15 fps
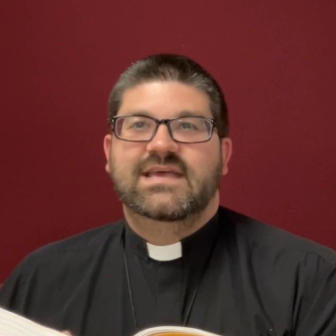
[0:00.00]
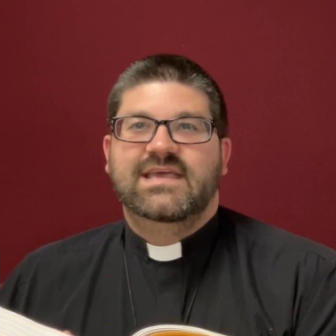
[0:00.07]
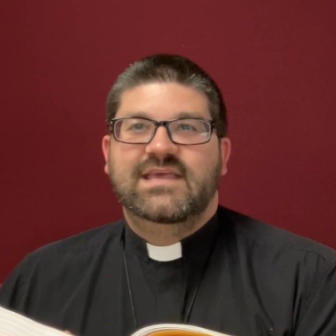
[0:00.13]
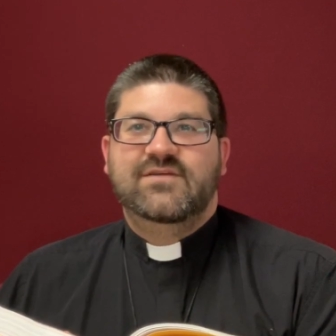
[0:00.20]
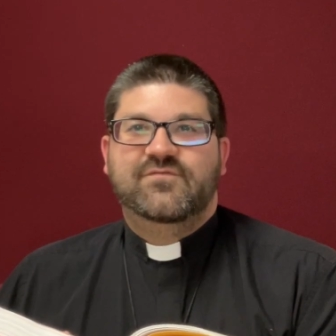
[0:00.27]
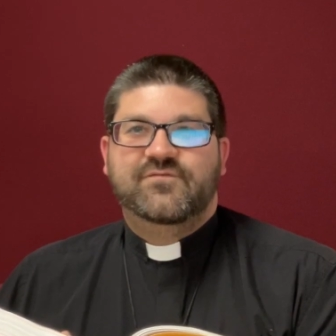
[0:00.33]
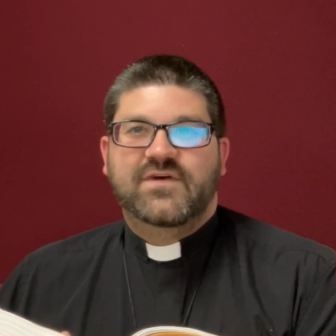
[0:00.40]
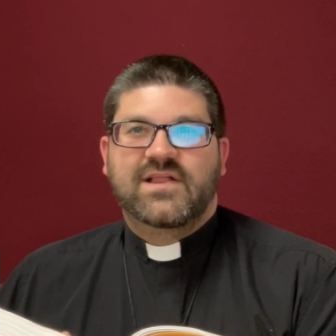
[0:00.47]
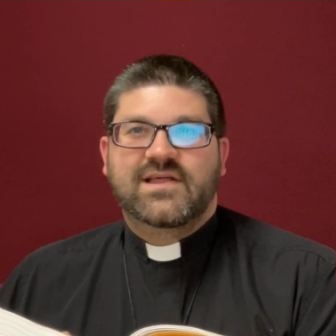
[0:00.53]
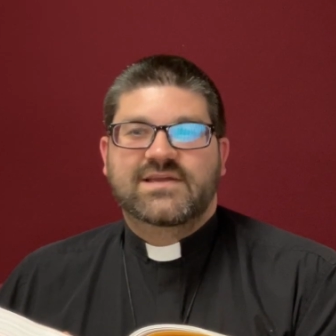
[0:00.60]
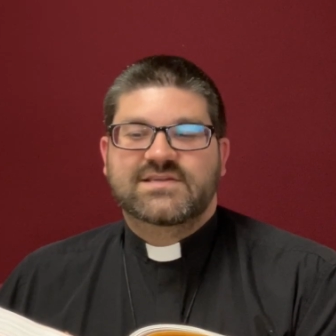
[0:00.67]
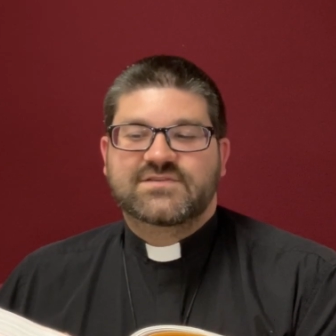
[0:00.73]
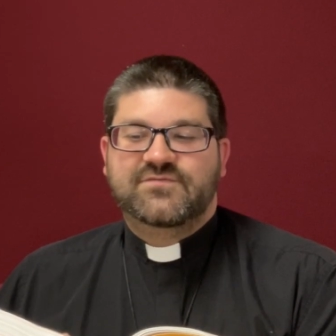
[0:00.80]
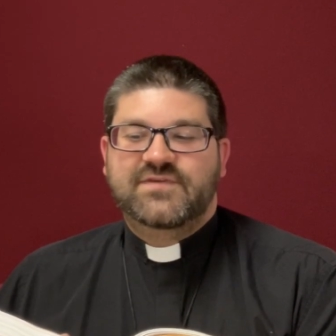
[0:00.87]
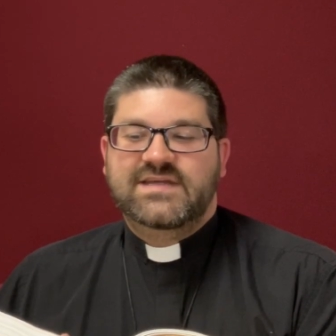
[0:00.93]
He fell on
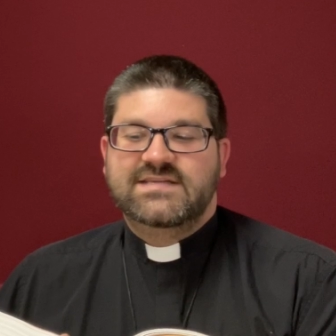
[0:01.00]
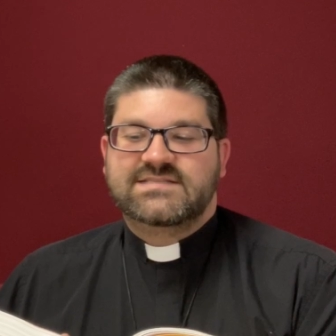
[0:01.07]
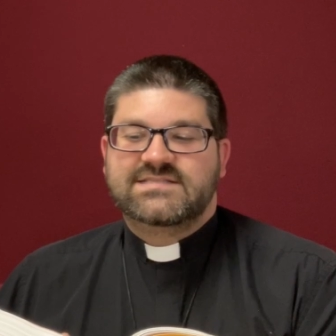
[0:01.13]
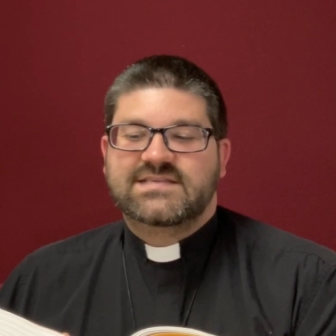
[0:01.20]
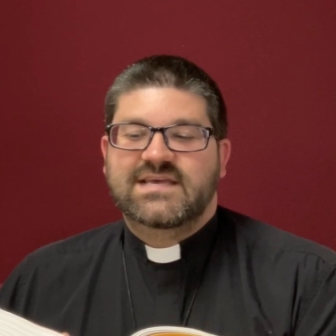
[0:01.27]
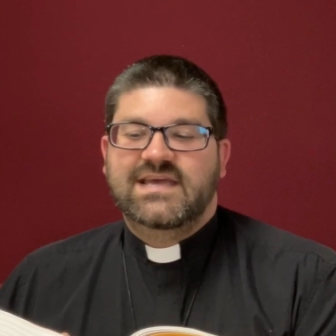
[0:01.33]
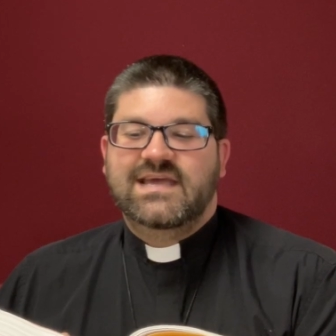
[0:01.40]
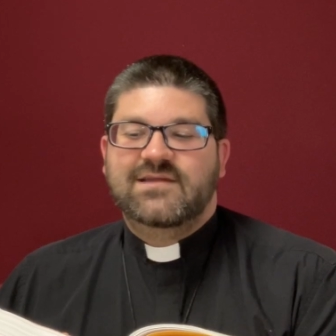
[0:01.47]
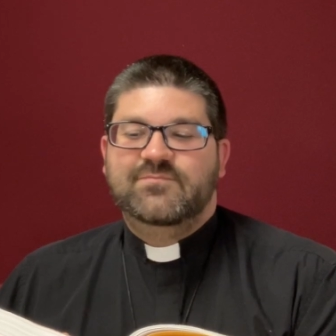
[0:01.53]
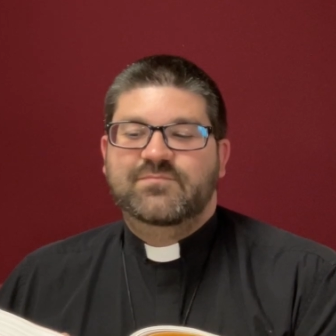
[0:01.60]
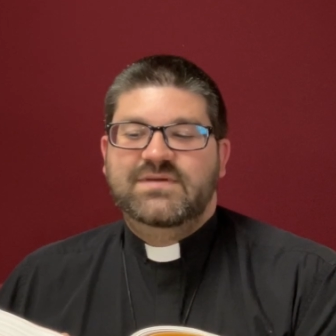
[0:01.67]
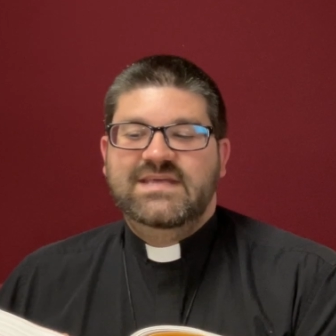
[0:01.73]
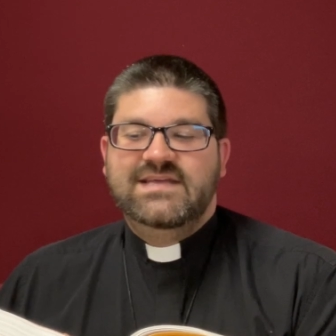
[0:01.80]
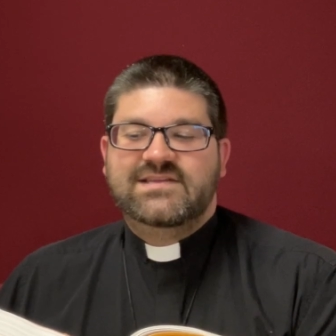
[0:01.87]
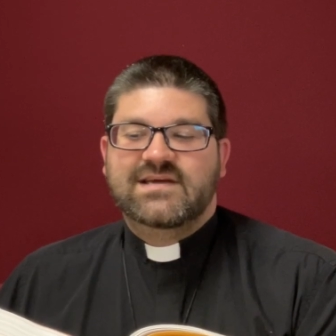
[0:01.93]
his face and
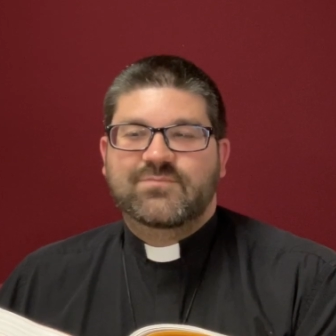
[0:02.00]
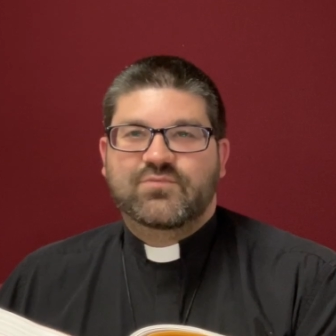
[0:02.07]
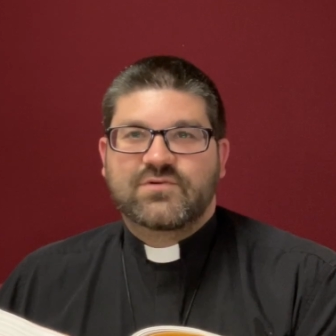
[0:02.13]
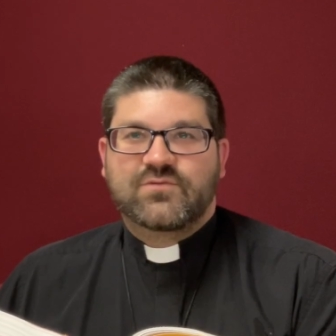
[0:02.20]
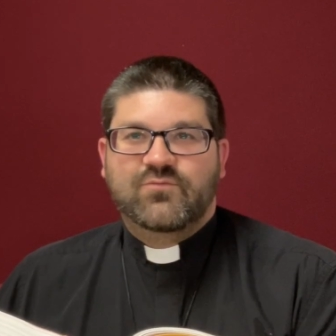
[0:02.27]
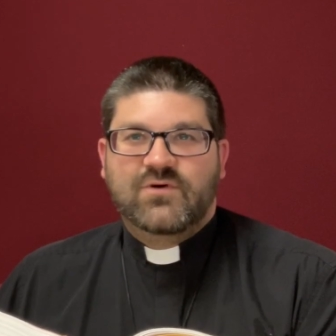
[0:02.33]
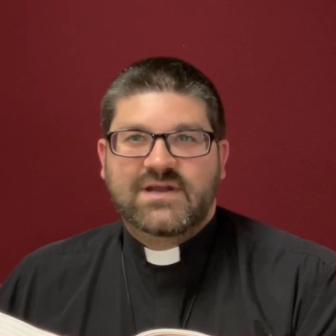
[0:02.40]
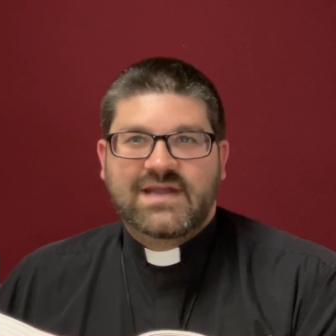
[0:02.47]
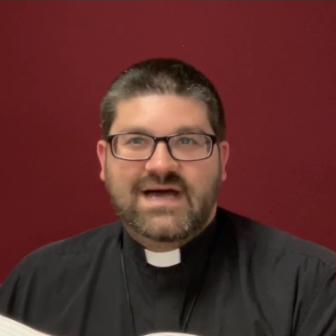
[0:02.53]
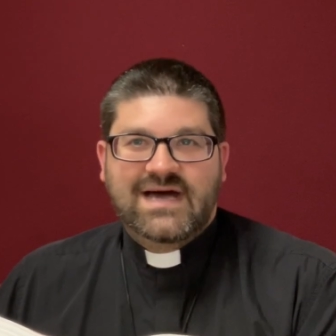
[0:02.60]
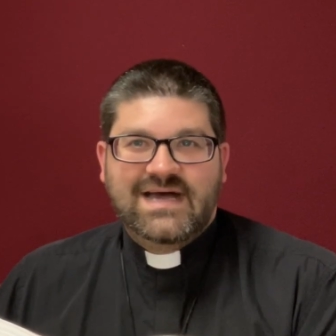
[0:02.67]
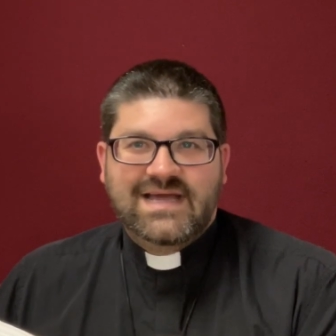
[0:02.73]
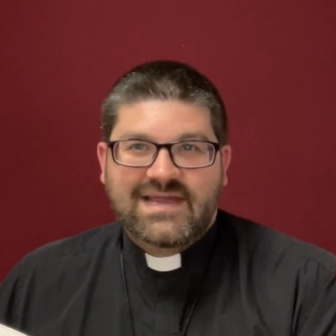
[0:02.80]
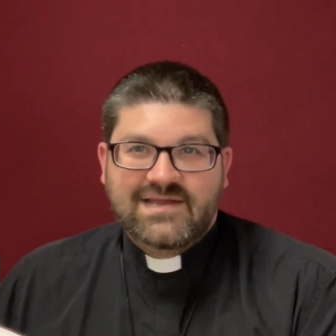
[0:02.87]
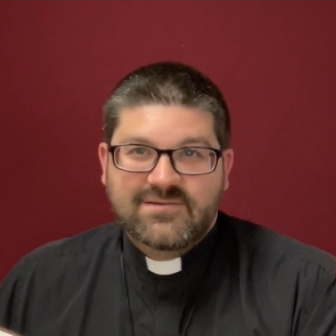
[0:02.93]
peeked up with one
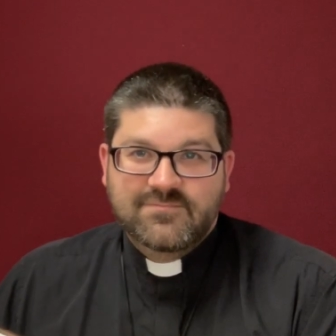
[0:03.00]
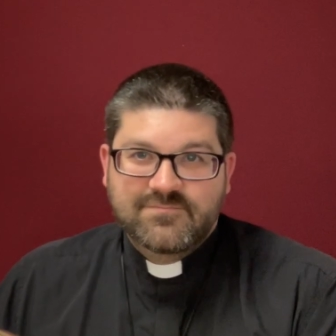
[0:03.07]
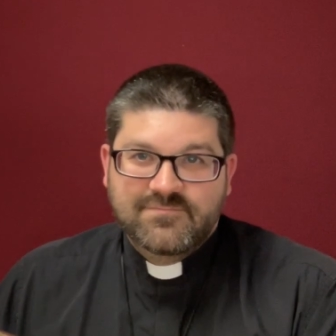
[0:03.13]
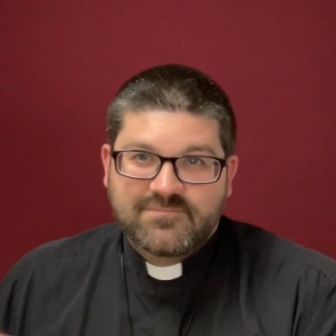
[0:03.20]
eye.